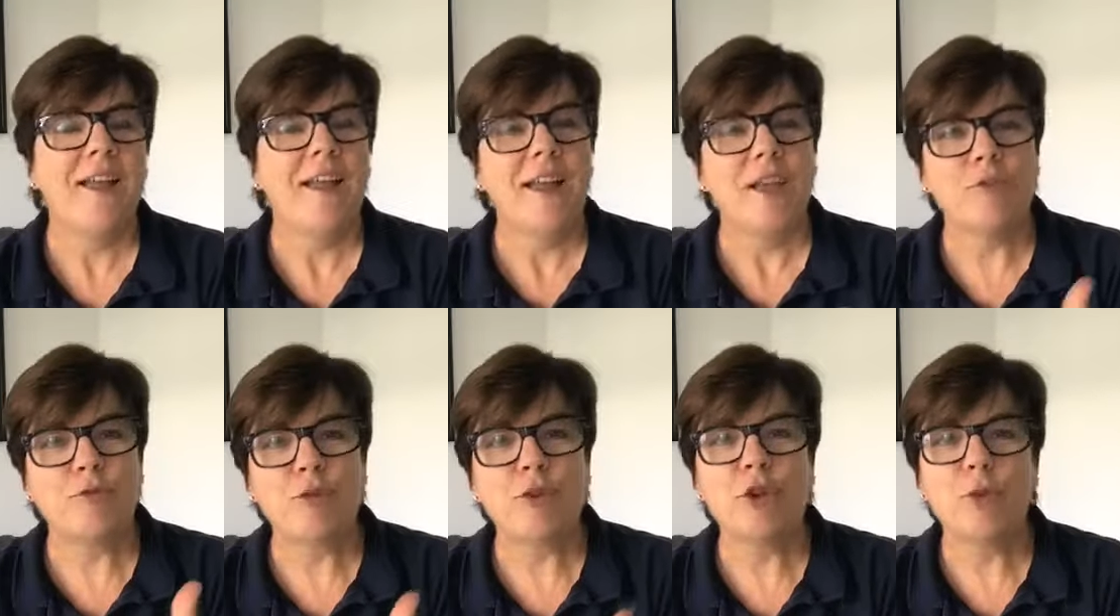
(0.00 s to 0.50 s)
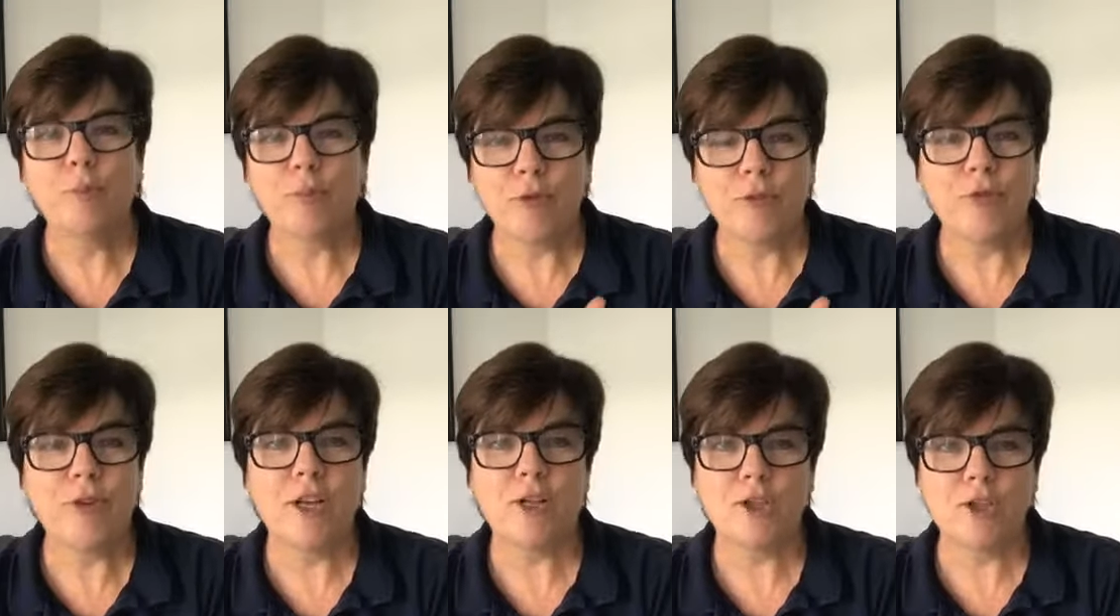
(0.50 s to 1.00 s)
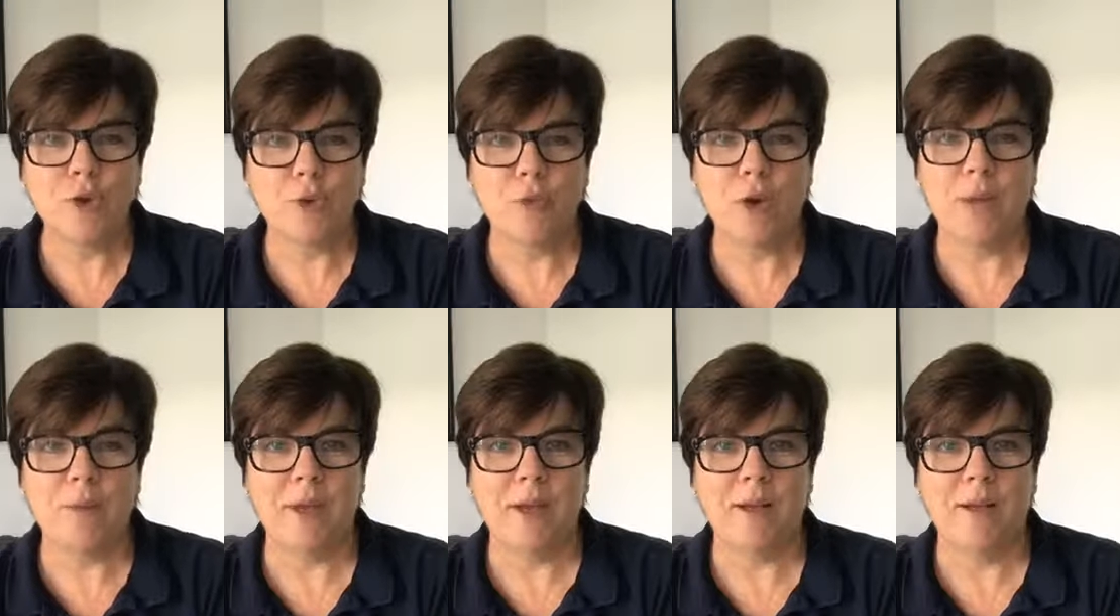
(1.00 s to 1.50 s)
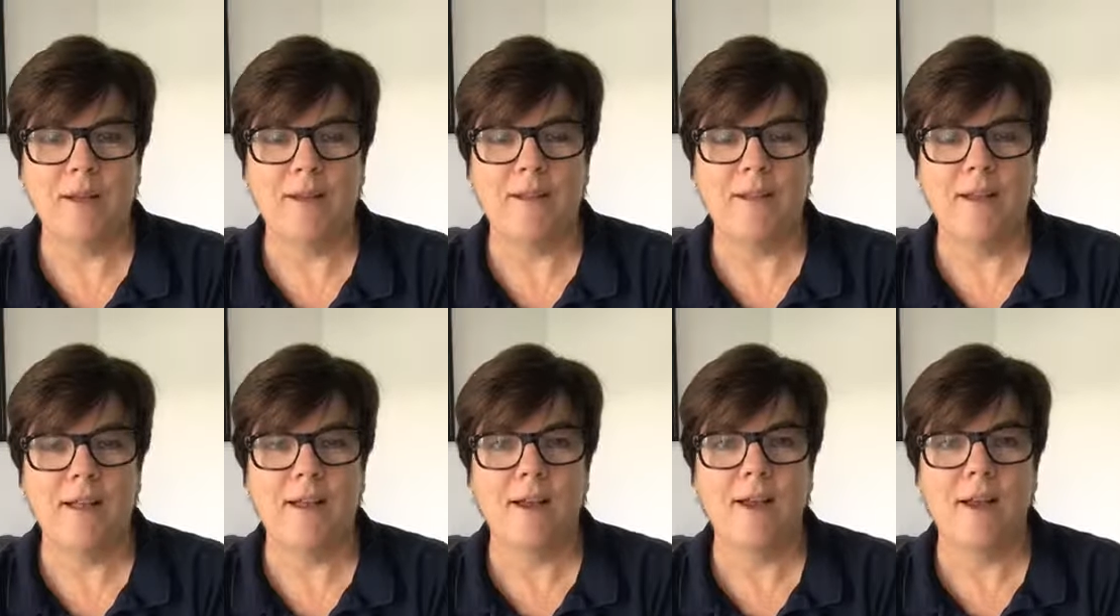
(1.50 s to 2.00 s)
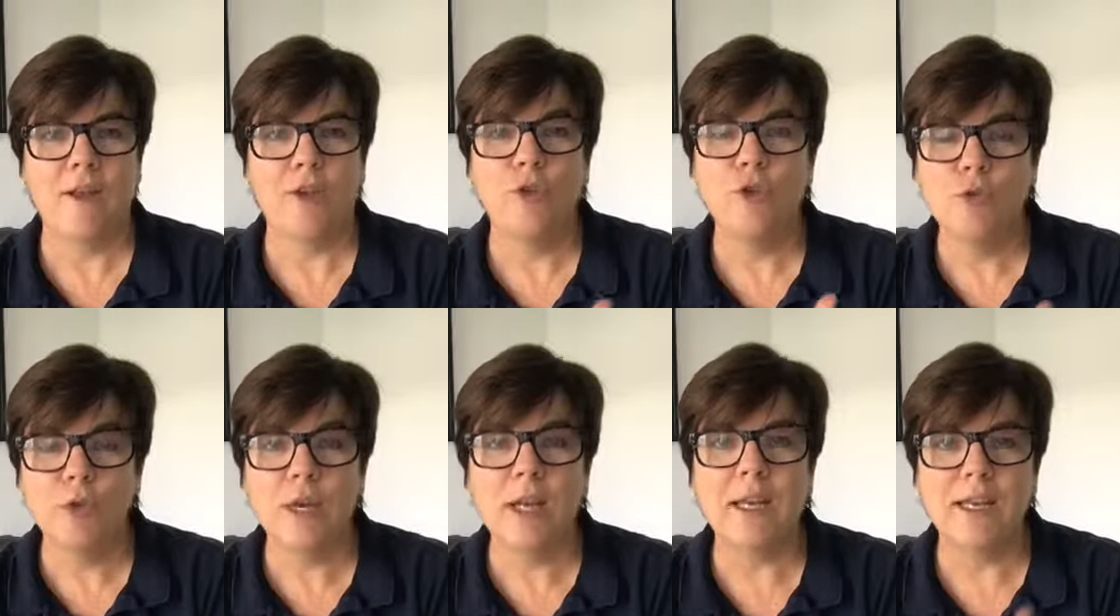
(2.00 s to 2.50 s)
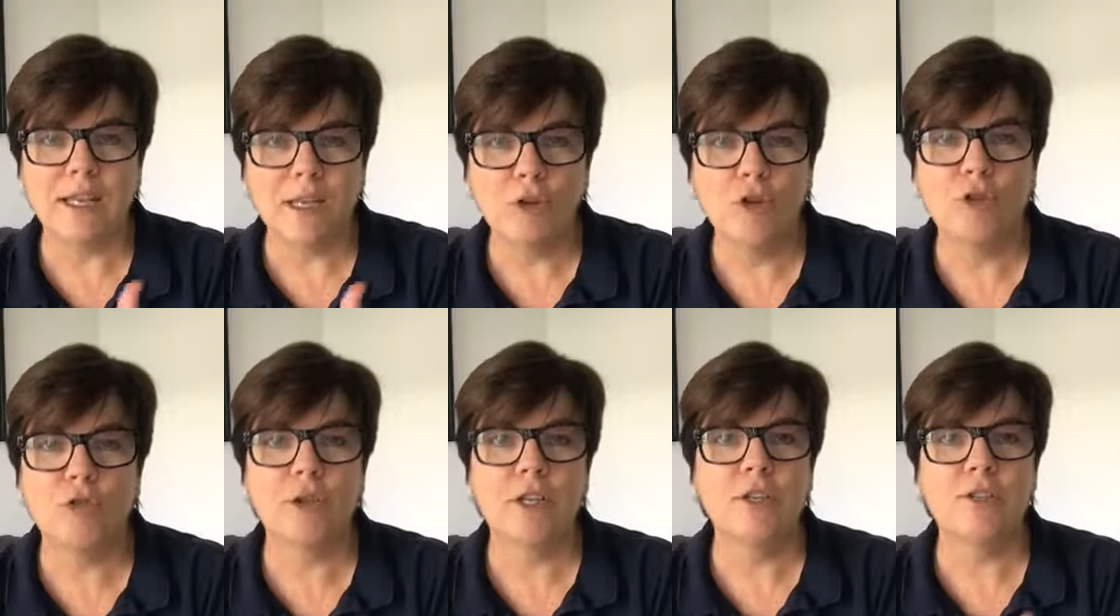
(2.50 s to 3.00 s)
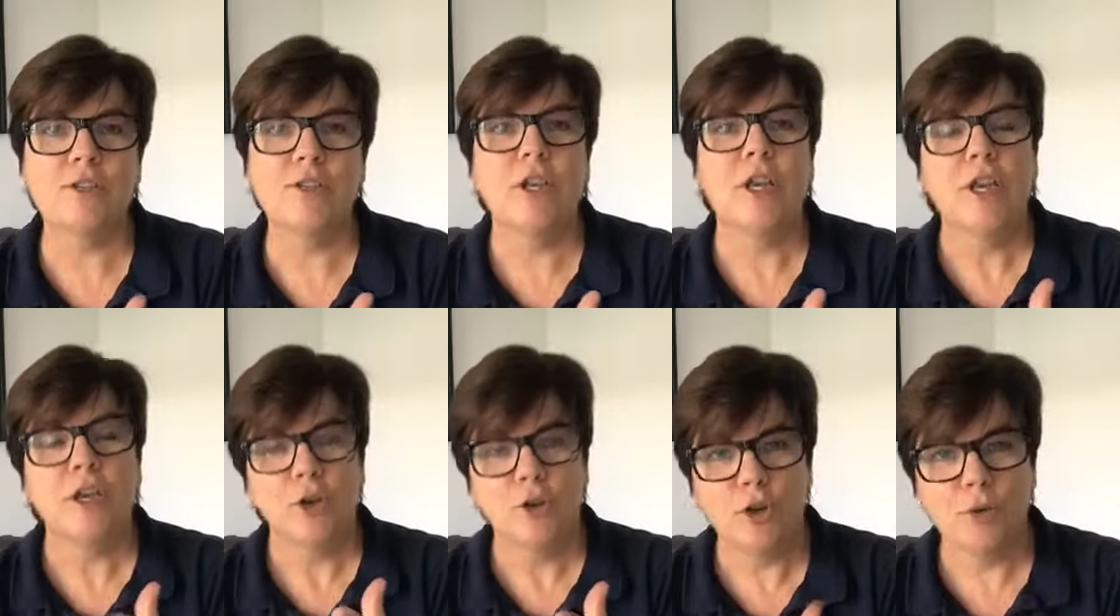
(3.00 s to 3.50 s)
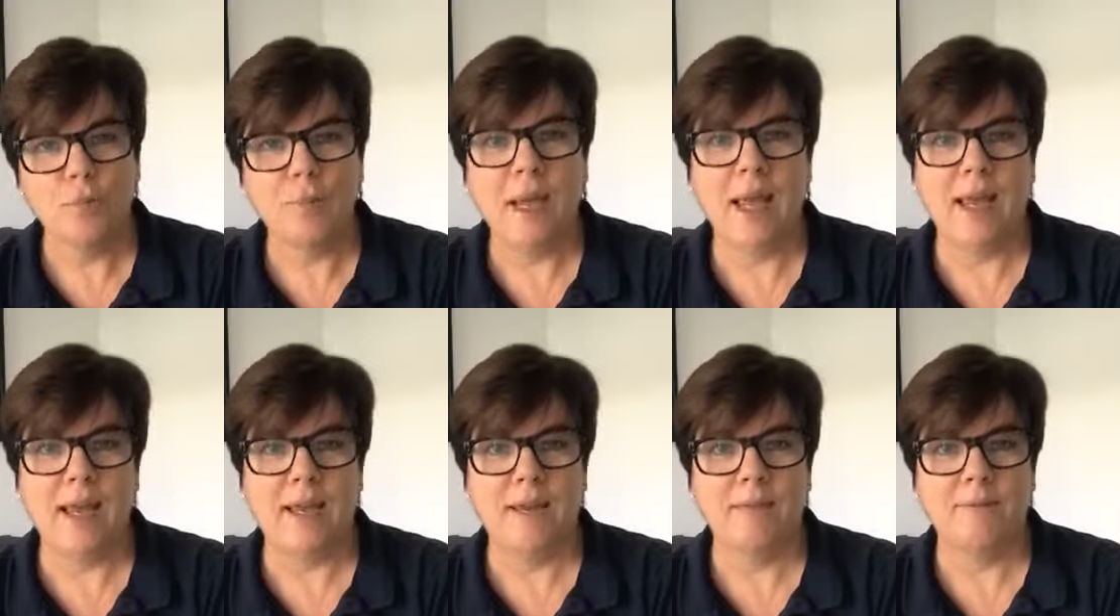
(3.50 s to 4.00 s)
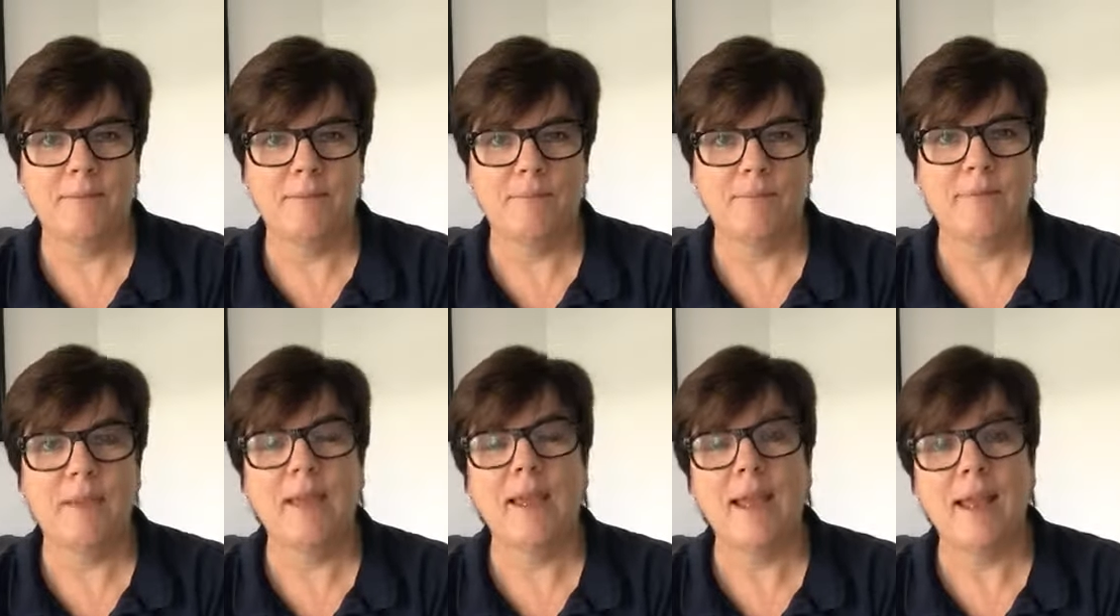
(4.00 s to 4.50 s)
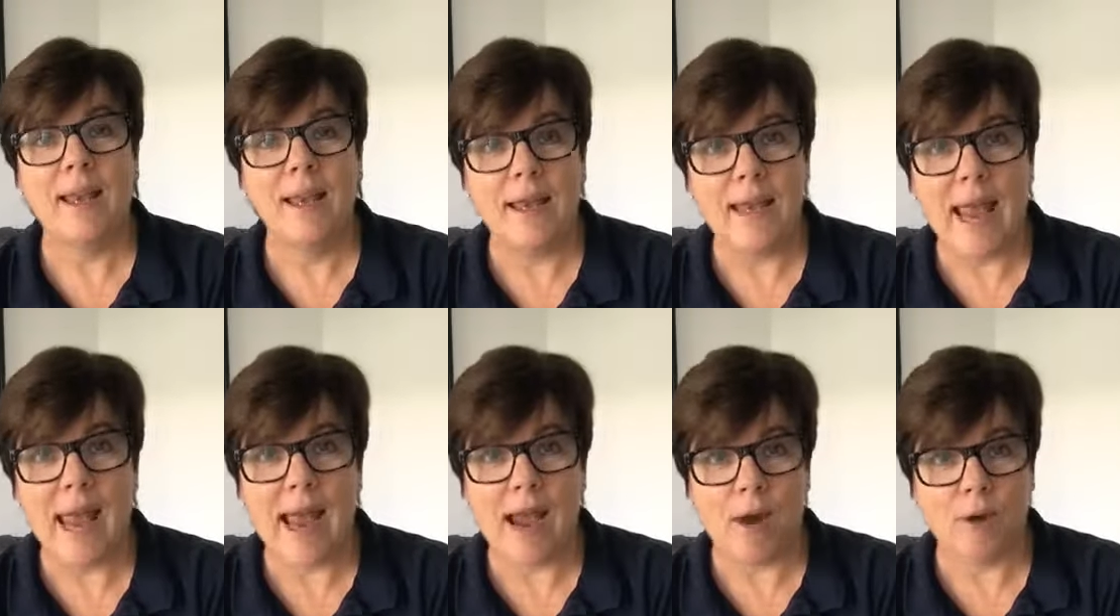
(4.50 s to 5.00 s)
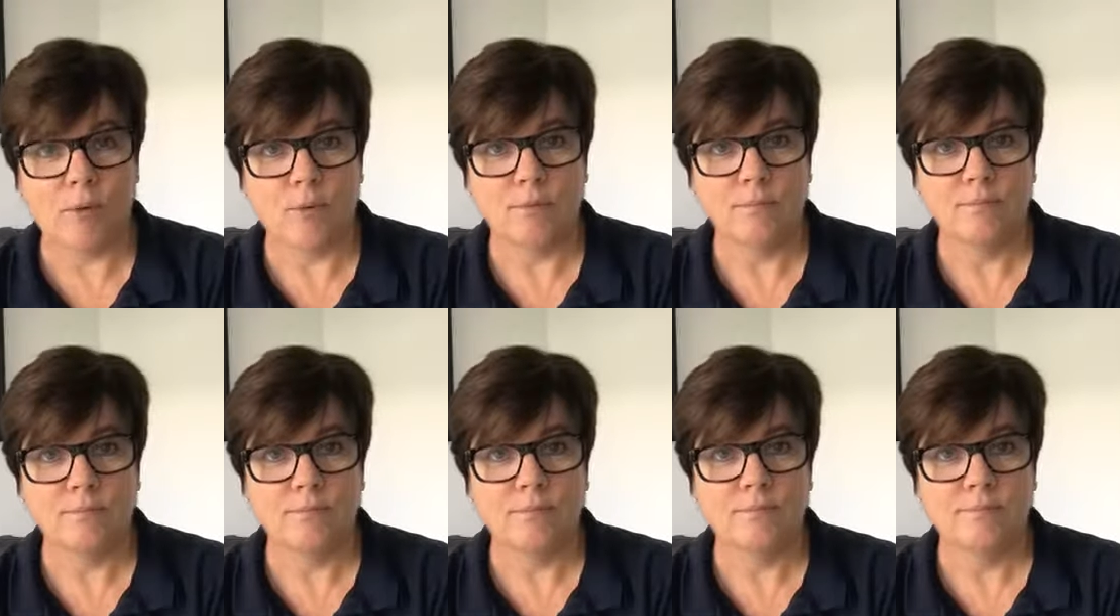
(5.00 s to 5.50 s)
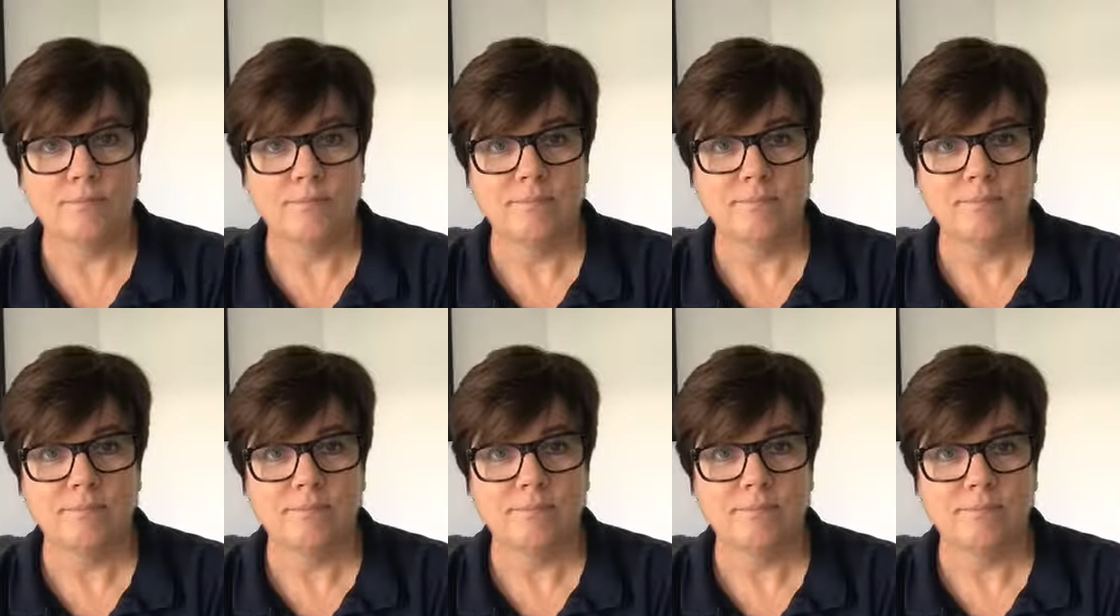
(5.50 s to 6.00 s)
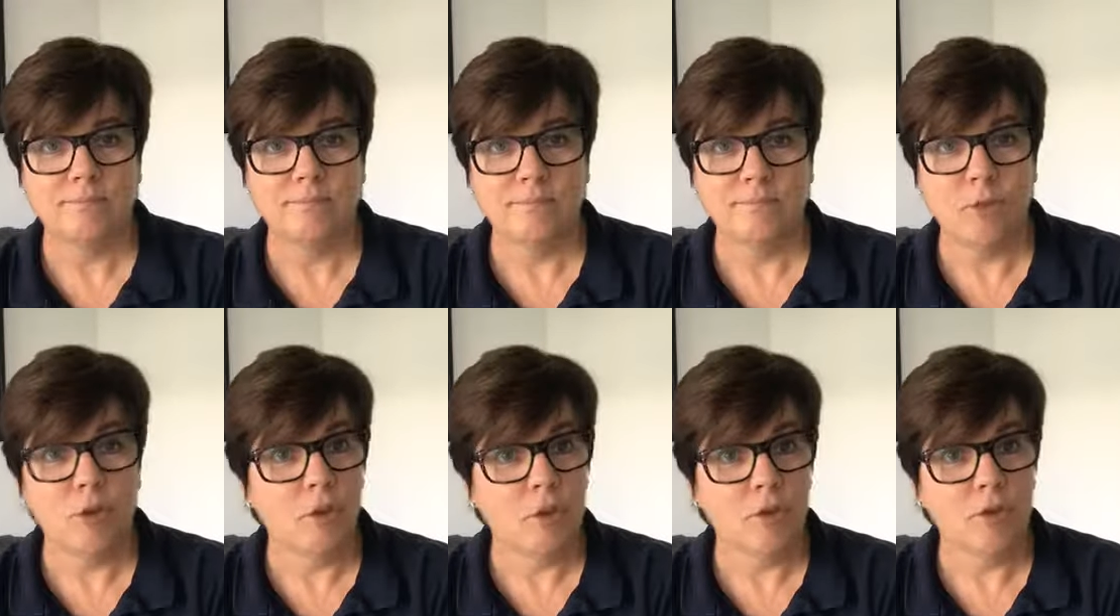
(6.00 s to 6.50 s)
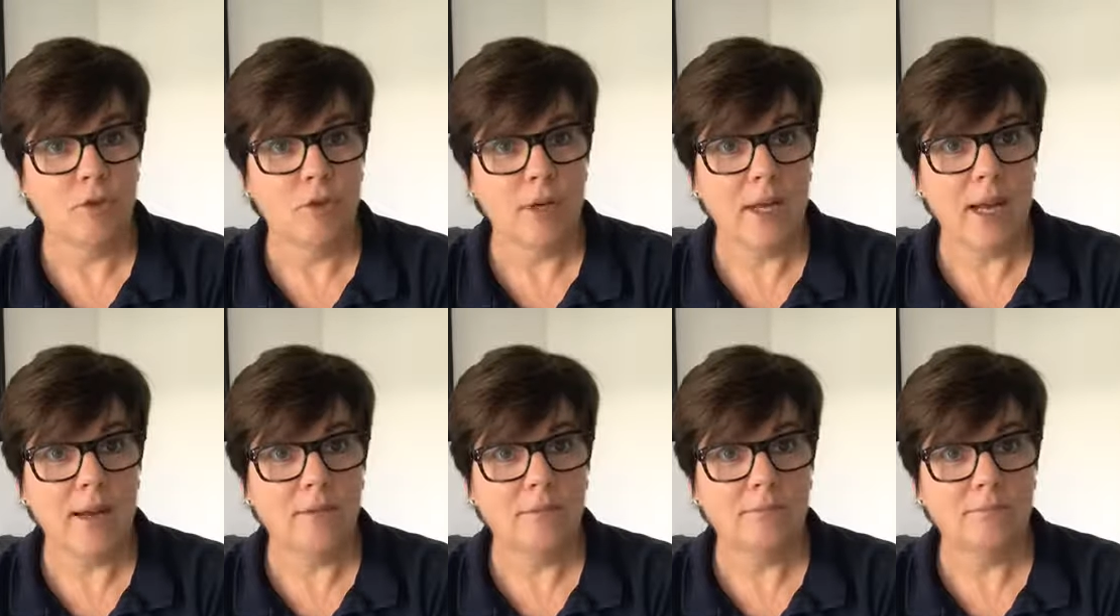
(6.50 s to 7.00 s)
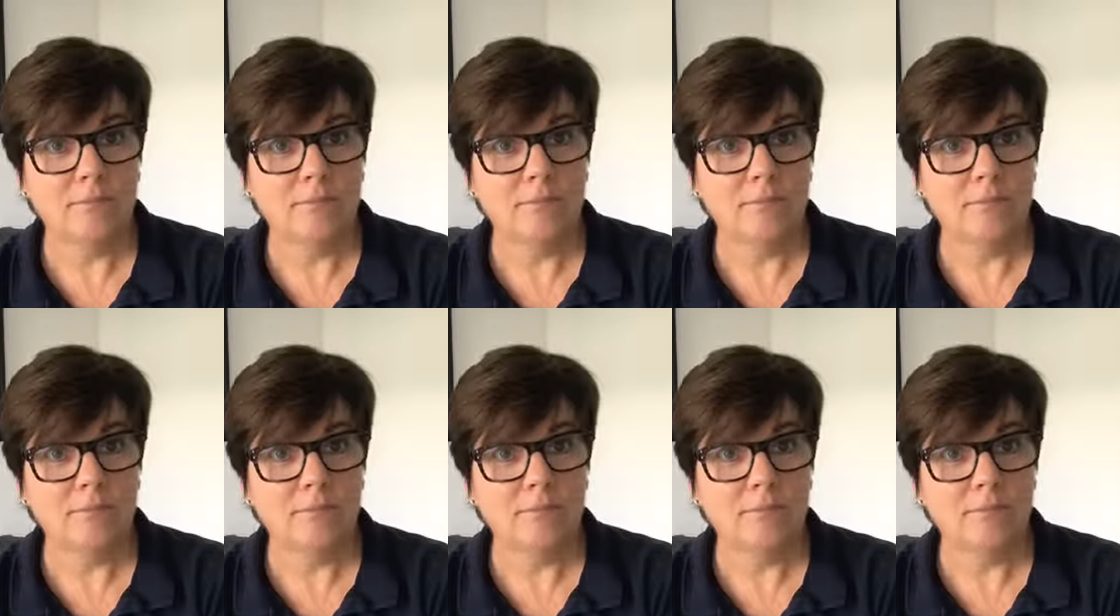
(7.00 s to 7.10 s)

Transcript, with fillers: If you're a professional woman, you can increase your pay now. You can do it now.